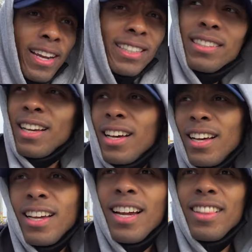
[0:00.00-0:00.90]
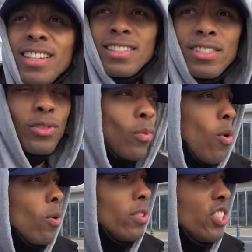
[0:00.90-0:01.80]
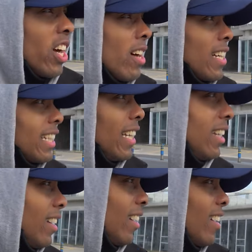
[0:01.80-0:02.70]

at, I think this is Woljeongri.